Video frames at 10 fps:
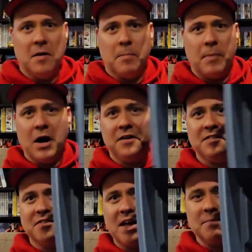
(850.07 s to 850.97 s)
Box
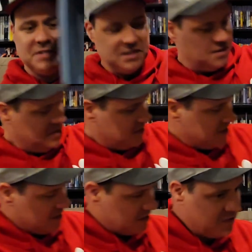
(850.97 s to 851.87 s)
is empty.
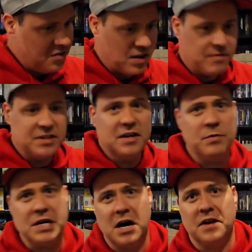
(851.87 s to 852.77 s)
This is everything
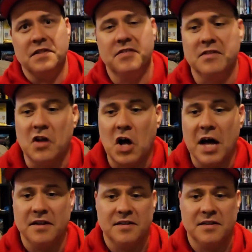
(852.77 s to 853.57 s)
we got in this lot.